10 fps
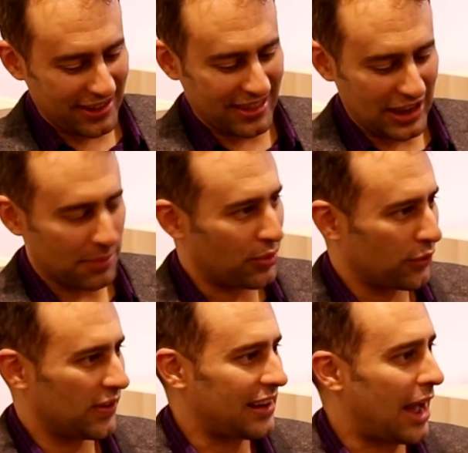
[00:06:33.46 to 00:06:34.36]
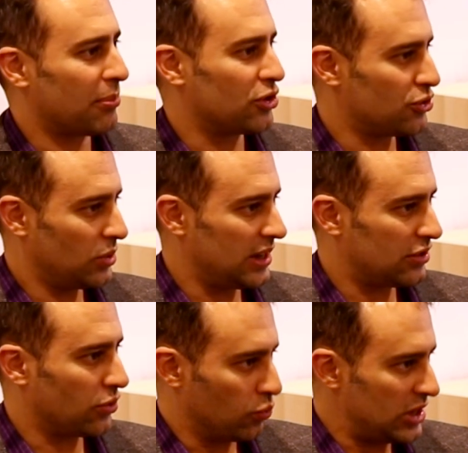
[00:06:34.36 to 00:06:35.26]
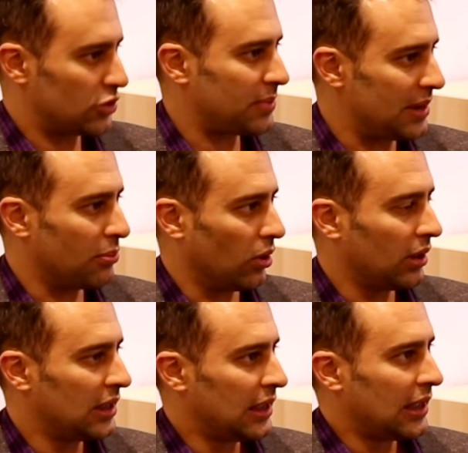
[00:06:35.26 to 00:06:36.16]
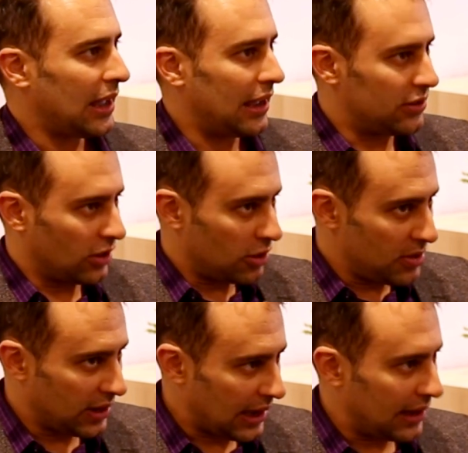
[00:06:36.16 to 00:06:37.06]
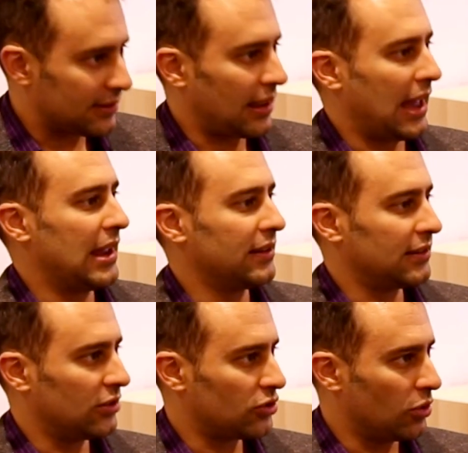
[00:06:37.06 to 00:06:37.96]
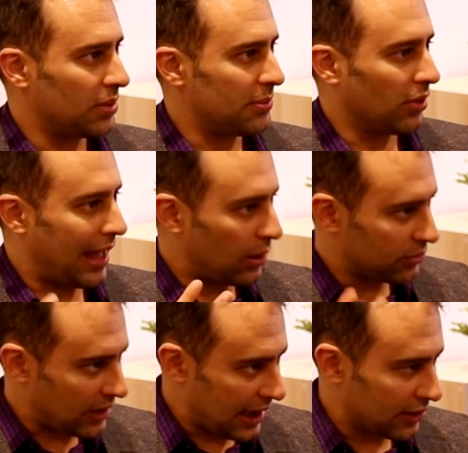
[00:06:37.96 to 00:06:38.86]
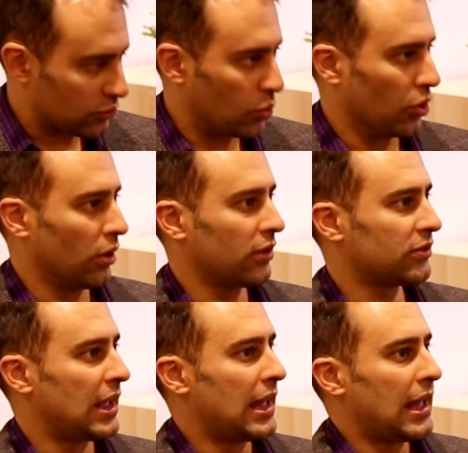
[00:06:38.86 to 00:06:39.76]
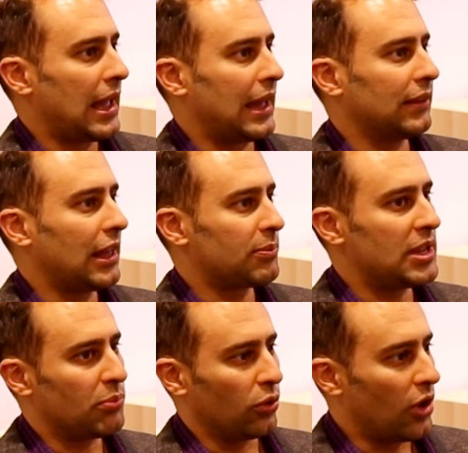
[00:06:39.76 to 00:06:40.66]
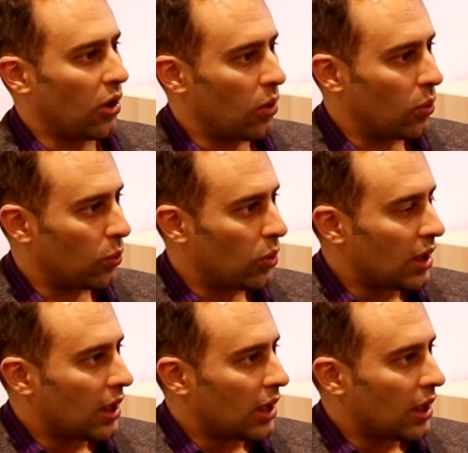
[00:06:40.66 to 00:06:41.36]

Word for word: I think, a perfect opportunity to reach people and to communicate science and show people how science works and let people know